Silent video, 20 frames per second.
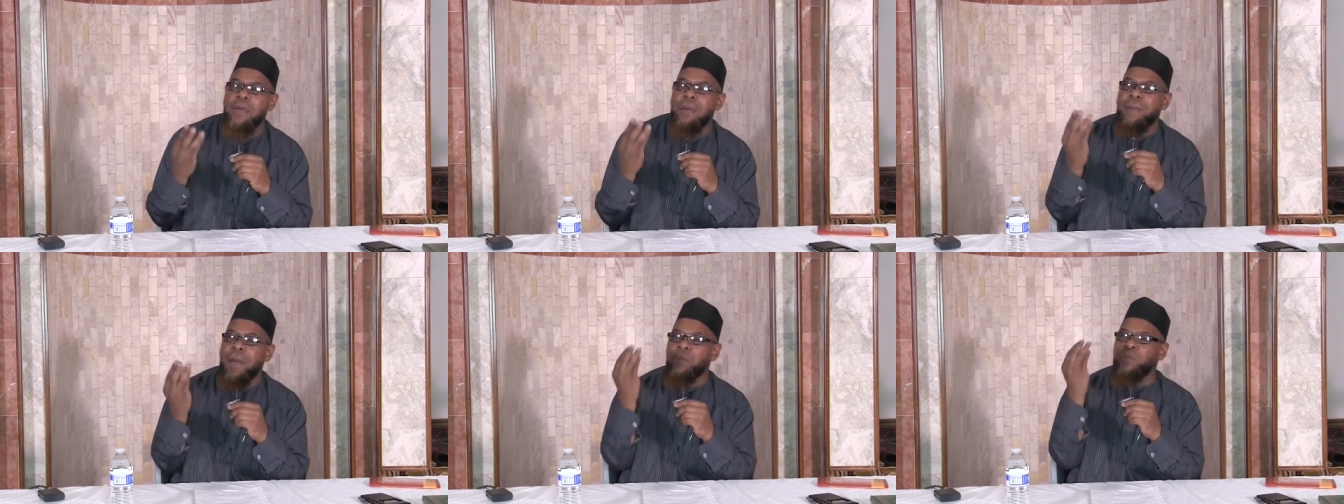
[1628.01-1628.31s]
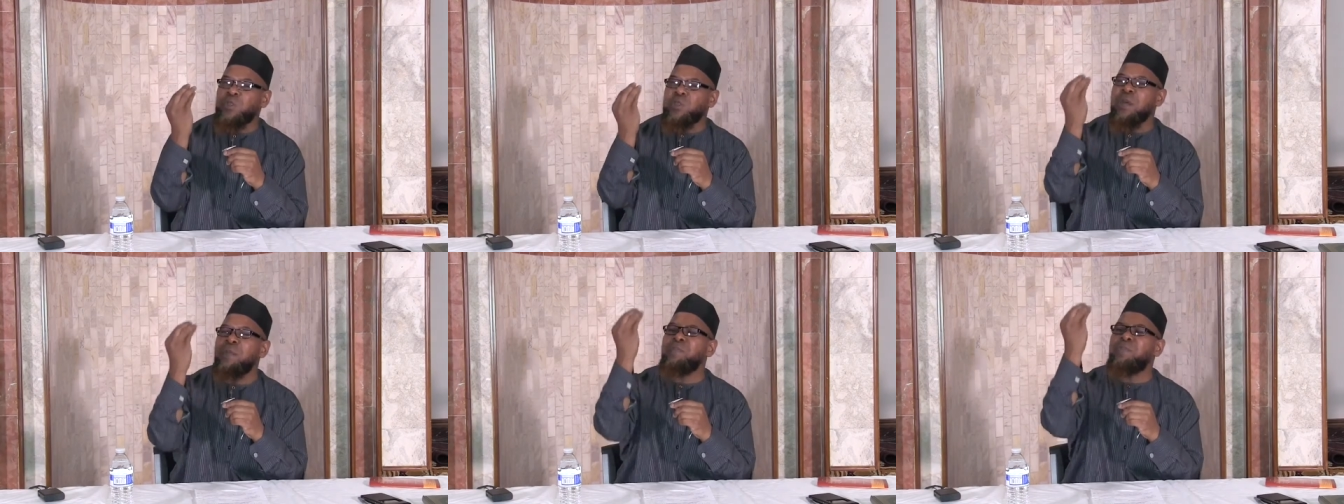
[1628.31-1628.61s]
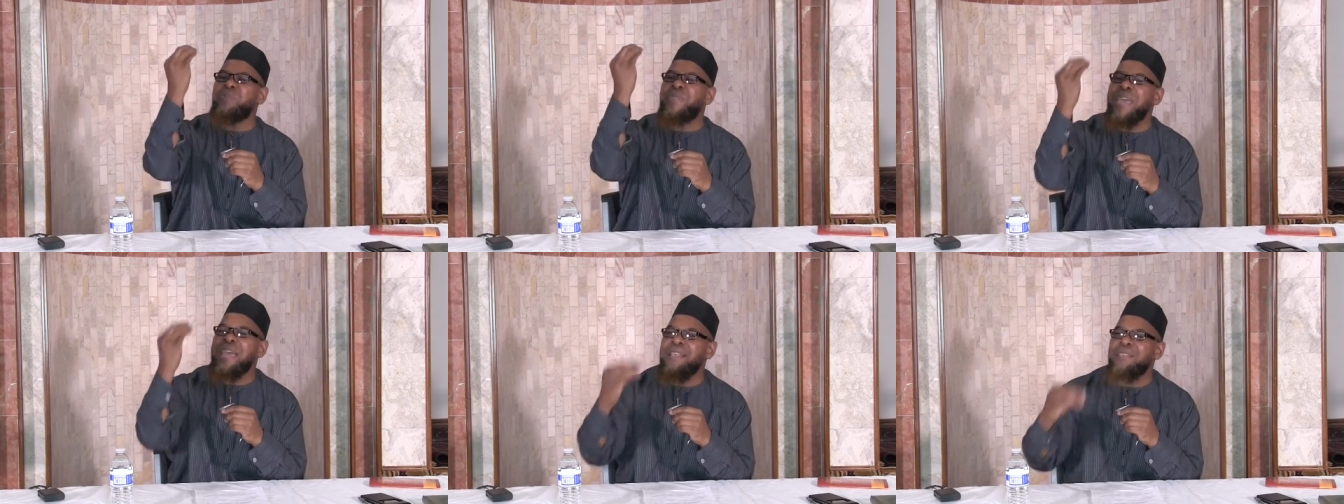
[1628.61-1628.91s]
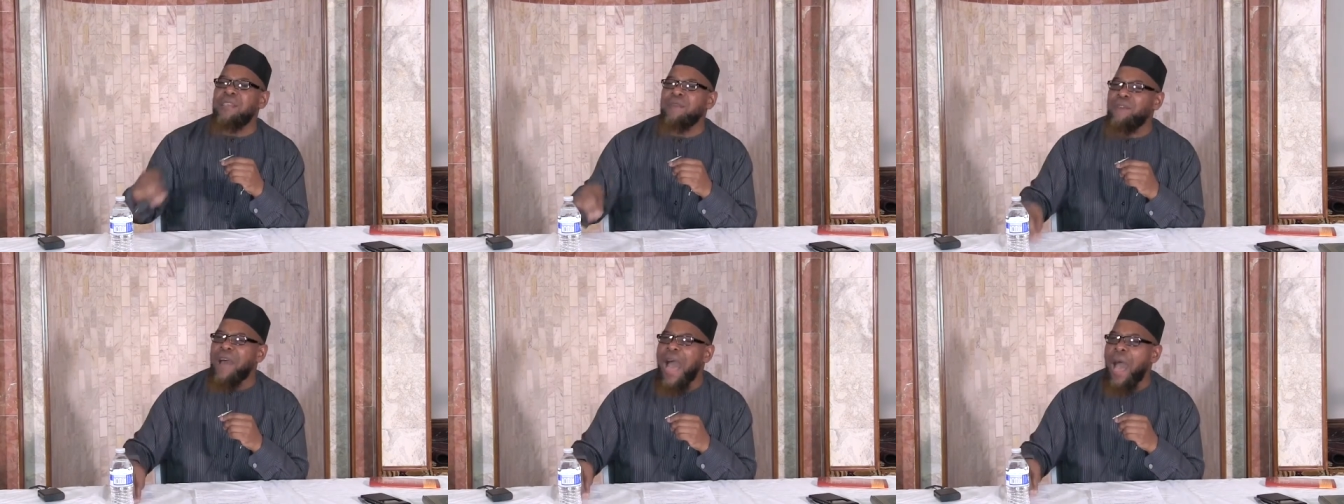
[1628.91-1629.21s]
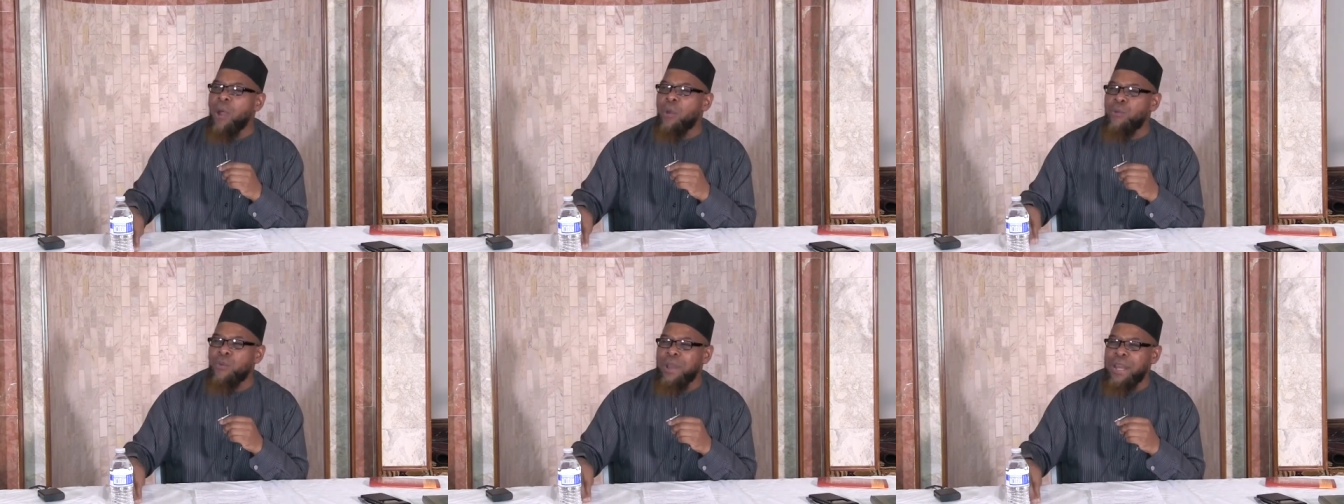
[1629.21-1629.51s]
about some things in
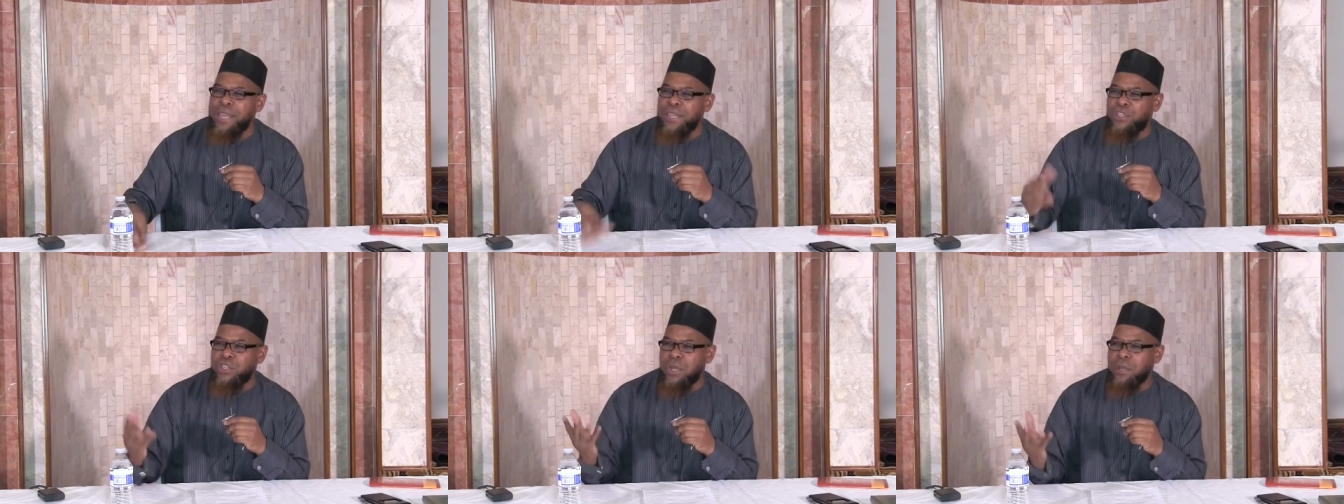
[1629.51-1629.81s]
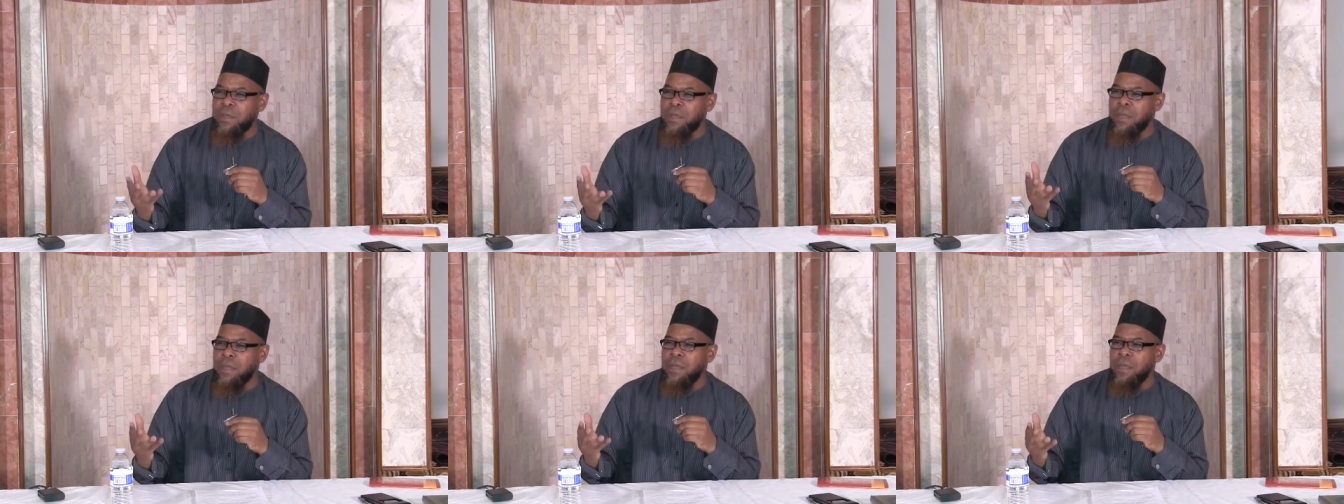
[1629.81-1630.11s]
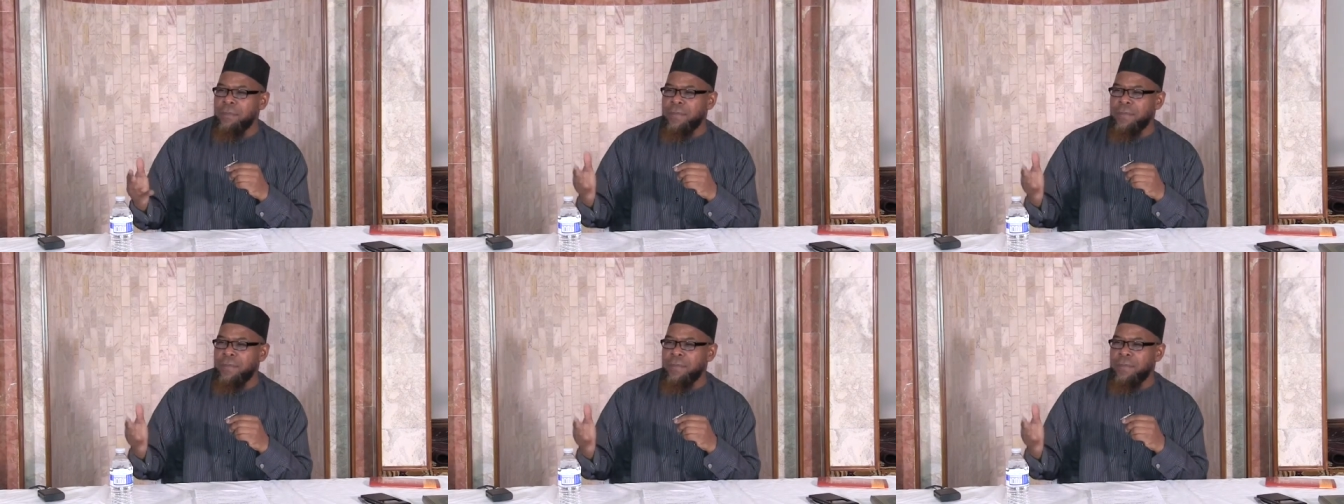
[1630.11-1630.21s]
our religion